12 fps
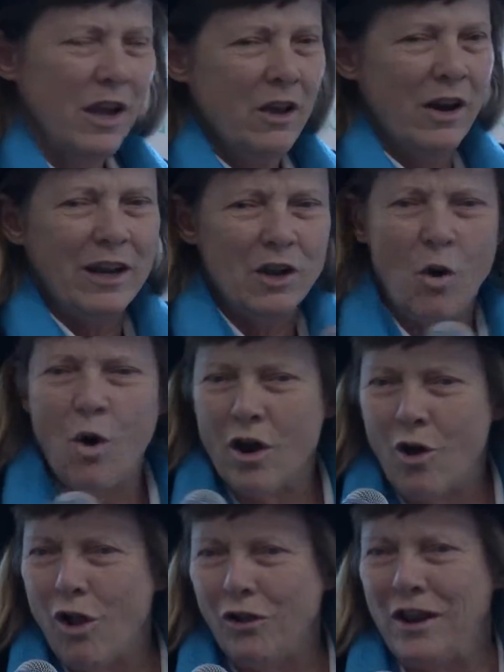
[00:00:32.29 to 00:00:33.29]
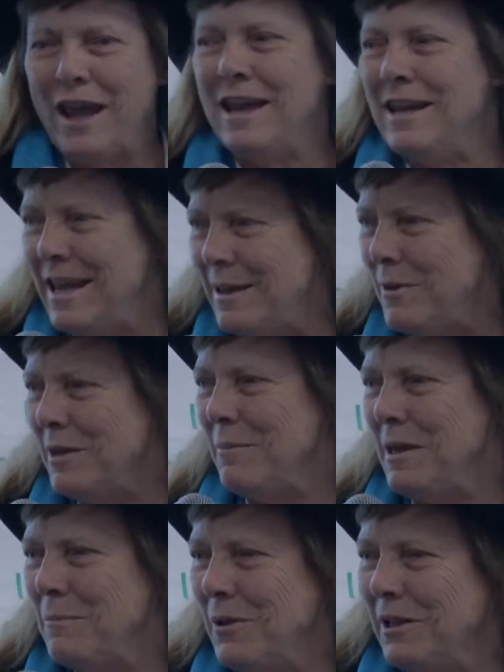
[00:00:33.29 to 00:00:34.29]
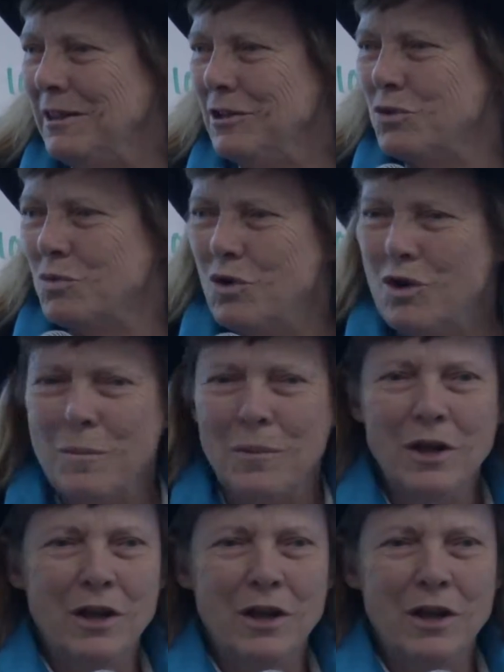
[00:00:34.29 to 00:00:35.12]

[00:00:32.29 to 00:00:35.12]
And I could go on all day naming people in this room.